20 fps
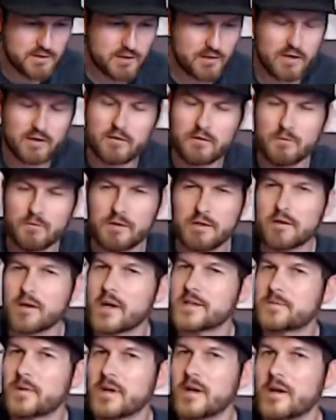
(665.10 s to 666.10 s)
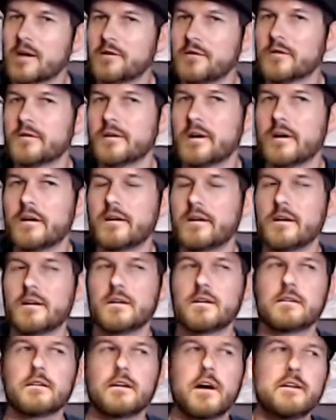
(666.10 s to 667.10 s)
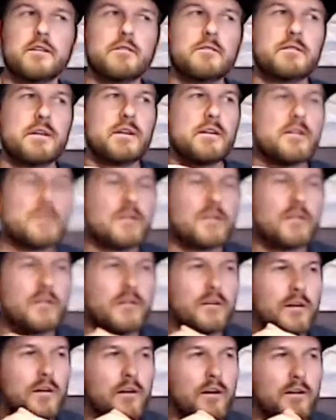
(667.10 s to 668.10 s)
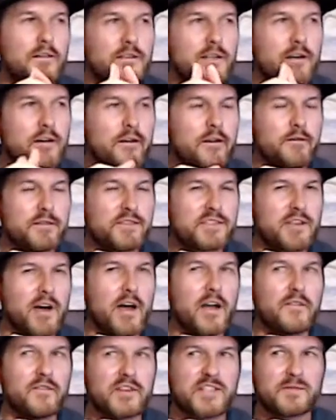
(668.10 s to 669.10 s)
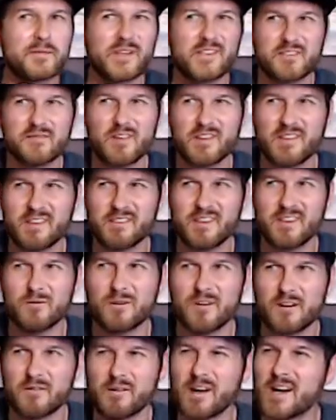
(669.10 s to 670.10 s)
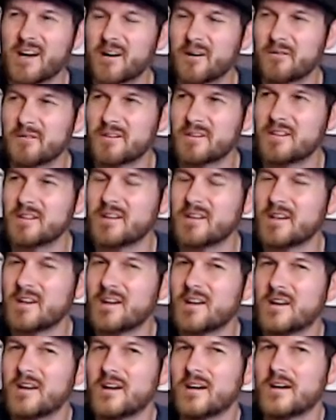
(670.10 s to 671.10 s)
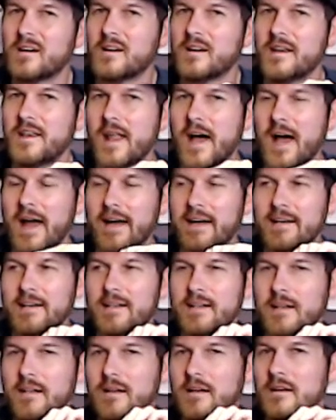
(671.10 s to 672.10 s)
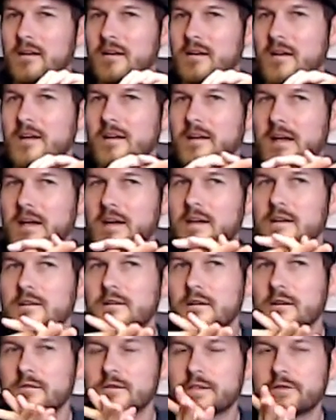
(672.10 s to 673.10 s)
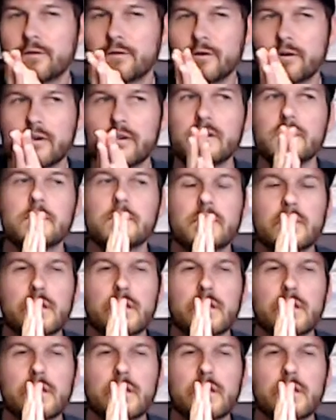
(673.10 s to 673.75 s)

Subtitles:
deal. I don't know what you guys pay in your area. I know here in Ontario, it's kind of expensive. I think they want around 90 Canadian dollars for it.